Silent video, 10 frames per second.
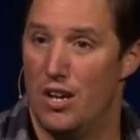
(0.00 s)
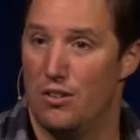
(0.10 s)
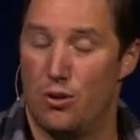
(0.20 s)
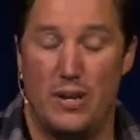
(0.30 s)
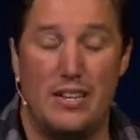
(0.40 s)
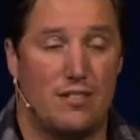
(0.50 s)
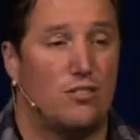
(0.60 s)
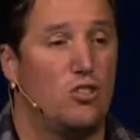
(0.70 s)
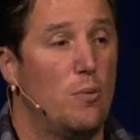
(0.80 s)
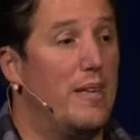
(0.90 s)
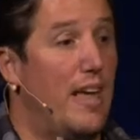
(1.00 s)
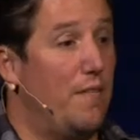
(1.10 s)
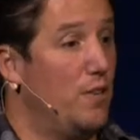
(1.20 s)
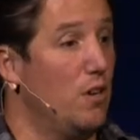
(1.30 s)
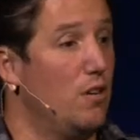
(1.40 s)
So he's assuming that
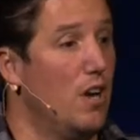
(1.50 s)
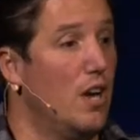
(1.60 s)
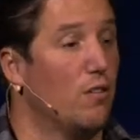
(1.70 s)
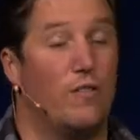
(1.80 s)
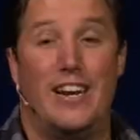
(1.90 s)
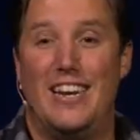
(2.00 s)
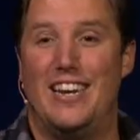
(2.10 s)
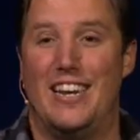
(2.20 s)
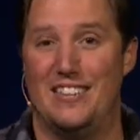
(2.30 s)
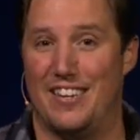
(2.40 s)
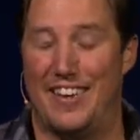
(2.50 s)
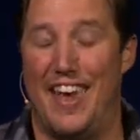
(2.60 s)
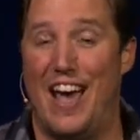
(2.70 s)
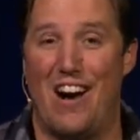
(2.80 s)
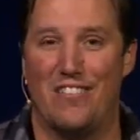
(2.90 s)
if you're reading his
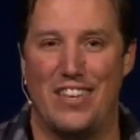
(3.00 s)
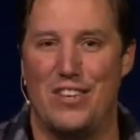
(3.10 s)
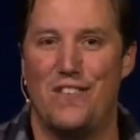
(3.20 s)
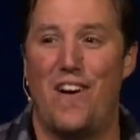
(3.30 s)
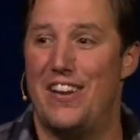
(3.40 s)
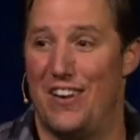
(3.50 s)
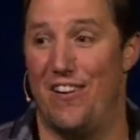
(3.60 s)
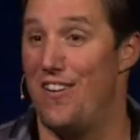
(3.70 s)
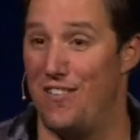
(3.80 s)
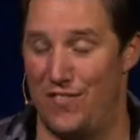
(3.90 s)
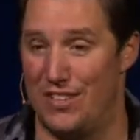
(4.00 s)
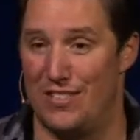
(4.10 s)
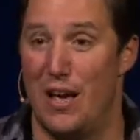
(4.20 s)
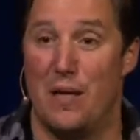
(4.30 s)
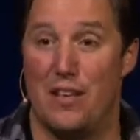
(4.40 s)
account, that you've already heard of
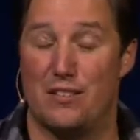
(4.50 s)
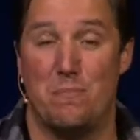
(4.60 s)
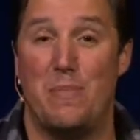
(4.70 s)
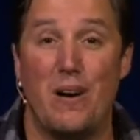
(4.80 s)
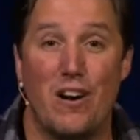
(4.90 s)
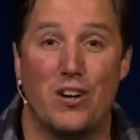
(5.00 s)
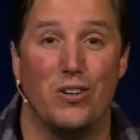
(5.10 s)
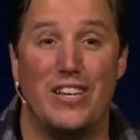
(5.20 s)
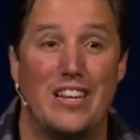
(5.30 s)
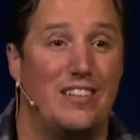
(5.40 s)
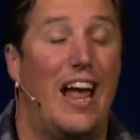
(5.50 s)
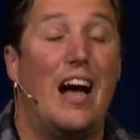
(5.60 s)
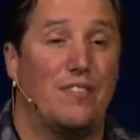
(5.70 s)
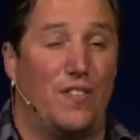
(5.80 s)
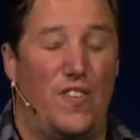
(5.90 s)
this miracle. He doesn't
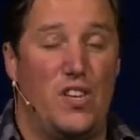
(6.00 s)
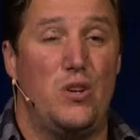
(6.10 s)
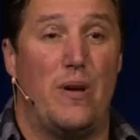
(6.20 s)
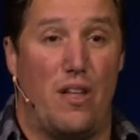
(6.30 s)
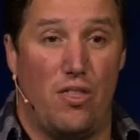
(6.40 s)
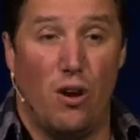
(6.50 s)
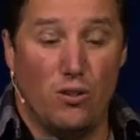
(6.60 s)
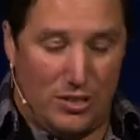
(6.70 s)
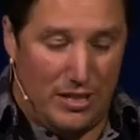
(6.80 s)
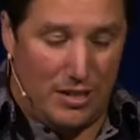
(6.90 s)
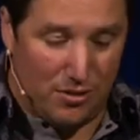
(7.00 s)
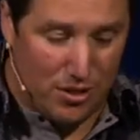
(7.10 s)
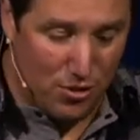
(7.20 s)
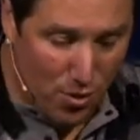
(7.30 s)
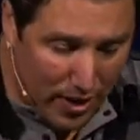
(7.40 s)
have to fill you in on those details
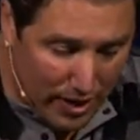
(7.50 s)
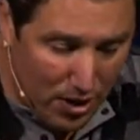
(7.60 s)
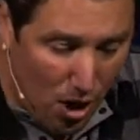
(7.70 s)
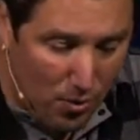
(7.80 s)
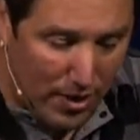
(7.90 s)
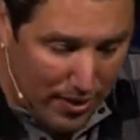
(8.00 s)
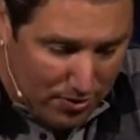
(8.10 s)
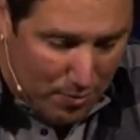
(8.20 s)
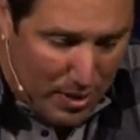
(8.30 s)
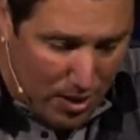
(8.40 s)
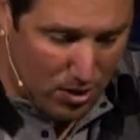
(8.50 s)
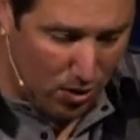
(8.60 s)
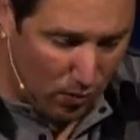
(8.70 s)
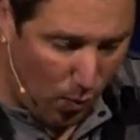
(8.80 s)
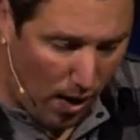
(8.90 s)
because you already know that there's a miracle
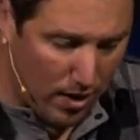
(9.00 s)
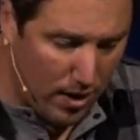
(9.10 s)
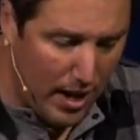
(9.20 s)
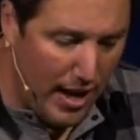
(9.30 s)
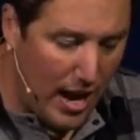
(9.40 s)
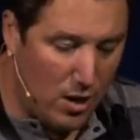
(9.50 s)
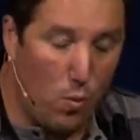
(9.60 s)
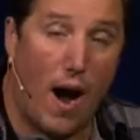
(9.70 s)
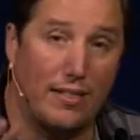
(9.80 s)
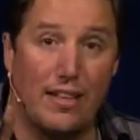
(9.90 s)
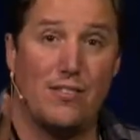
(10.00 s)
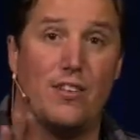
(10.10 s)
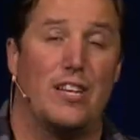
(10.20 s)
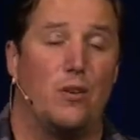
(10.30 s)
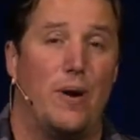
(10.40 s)
of water into wine. Let's
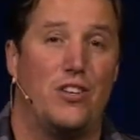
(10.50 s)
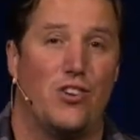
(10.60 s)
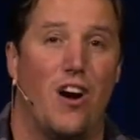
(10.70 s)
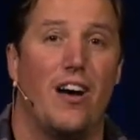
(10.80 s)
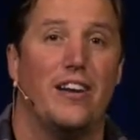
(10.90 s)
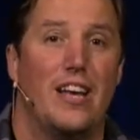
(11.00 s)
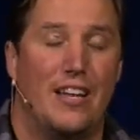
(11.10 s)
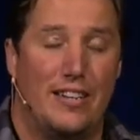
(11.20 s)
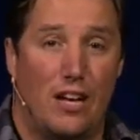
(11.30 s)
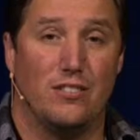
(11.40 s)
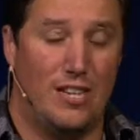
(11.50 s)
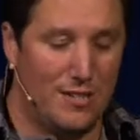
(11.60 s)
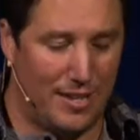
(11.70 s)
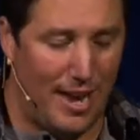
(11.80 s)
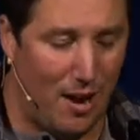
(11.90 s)
look at the way John tells
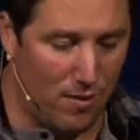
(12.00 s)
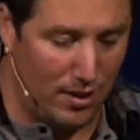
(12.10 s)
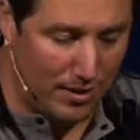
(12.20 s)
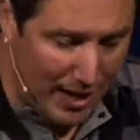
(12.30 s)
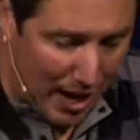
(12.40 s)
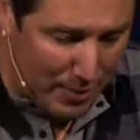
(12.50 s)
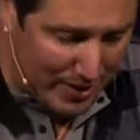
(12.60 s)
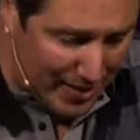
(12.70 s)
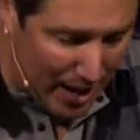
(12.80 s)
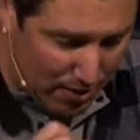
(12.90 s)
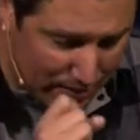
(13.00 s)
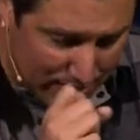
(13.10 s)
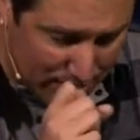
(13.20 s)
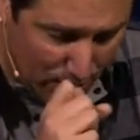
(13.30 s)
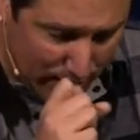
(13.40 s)
his account, his eyewitness account of this
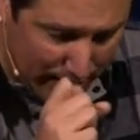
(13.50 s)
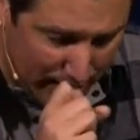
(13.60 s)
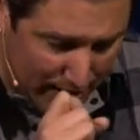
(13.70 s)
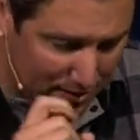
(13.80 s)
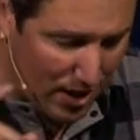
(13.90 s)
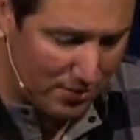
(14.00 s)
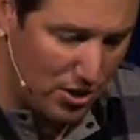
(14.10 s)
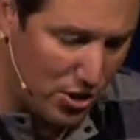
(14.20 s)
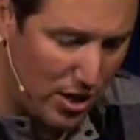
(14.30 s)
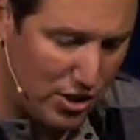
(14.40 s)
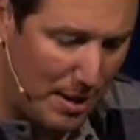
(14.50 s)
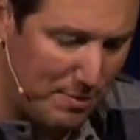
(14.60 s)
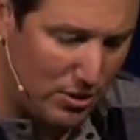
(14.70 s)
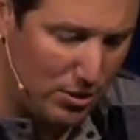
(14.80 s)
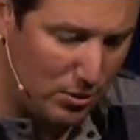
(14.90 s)
story. It starts in John chapter
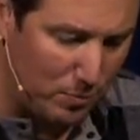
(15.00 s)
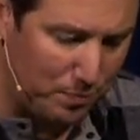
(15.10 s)
2.